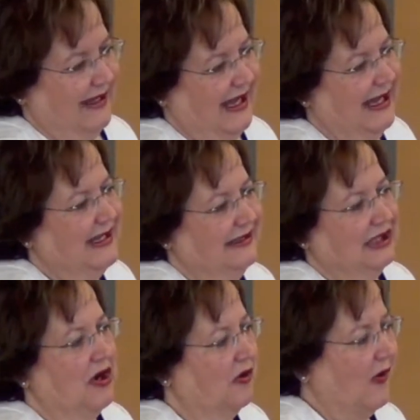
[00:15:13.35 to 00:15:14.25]
he
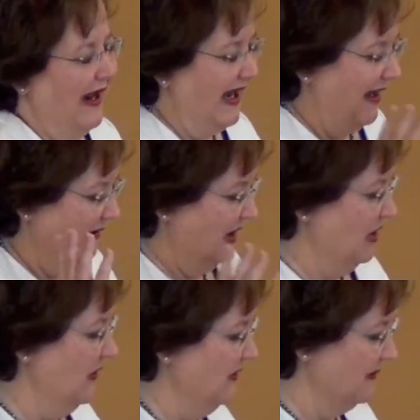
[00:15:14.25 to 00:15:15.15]
didn't know quite how to
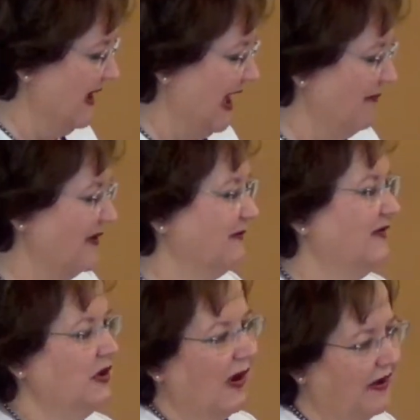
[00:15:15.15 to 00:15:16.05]
use me. I
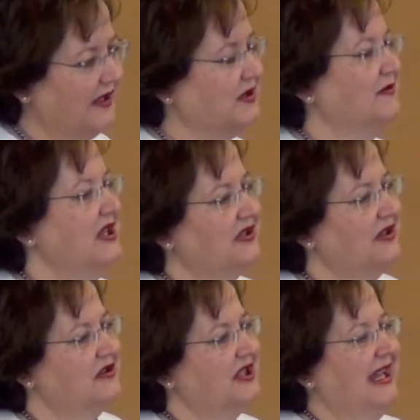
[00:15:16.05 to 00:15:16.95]
would do all this
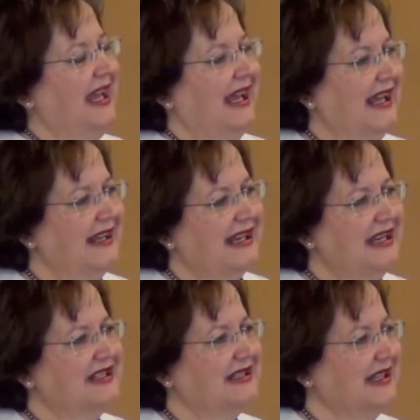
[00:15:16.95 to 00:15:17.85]
research and
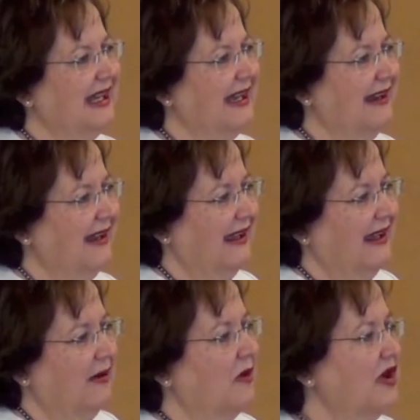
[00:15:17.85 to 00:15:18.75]
he'd say,
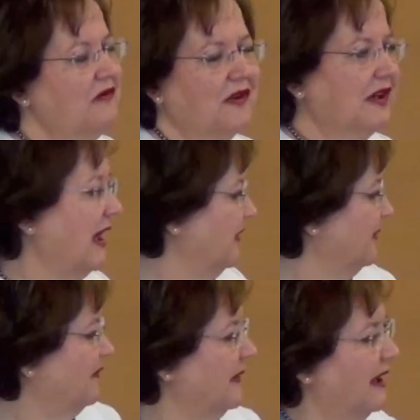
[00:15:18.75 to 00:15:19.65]
well, you forgot
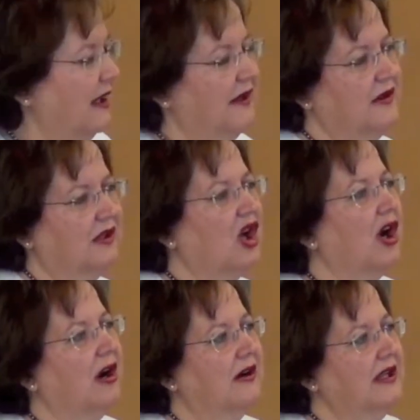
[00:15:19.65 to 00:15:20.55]
the
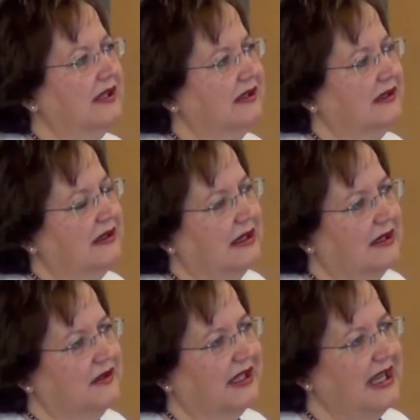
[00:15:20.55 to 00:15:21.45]
law in
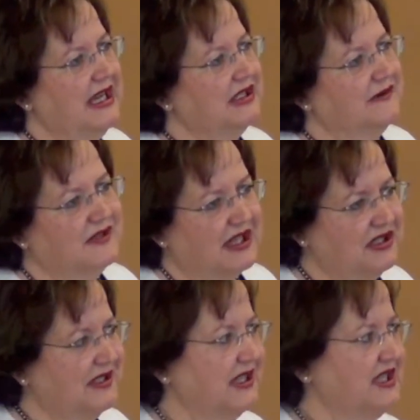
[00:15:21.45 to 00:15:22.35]
the case of
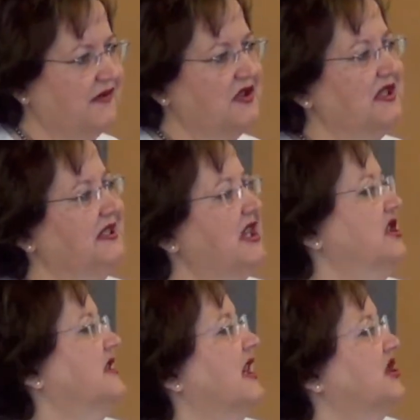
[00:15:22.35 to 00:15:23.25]
such and such versus
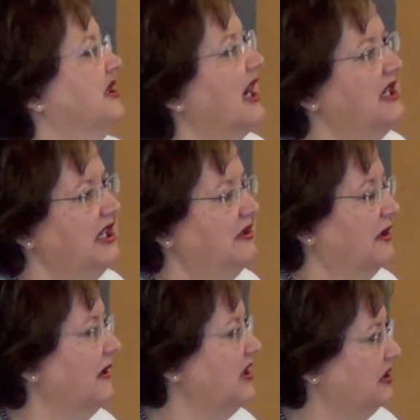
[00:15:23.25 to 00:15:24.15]
such and such in
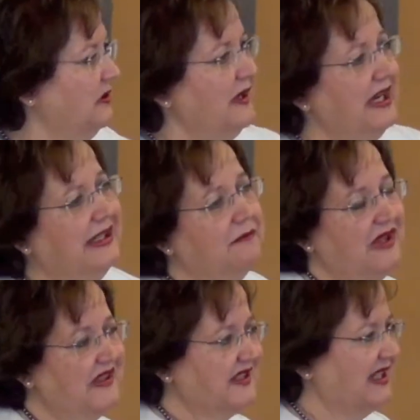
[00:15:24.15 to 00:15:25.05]
1932, and he'd give
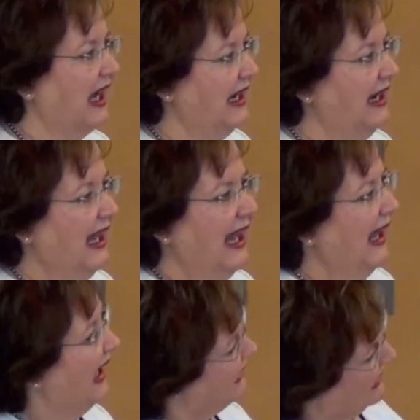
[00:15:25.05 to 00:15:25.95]
me the site.
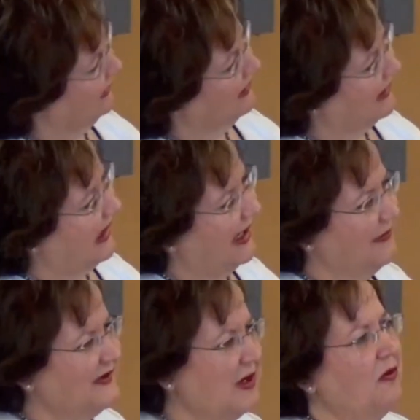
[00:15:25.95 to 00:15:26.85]
And I'd look at
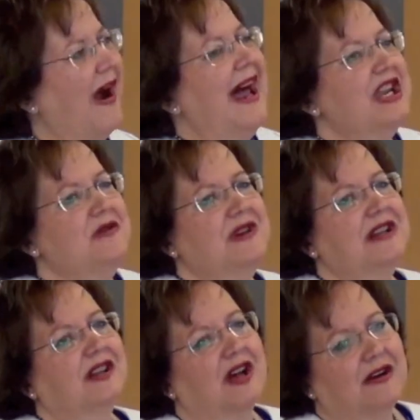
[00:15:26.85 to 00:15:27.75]
him and say, why do you
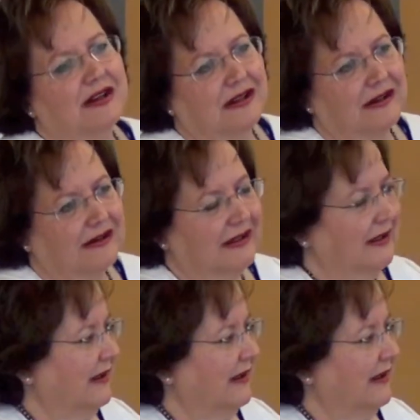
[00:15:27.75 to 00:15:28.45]
need a law clerk?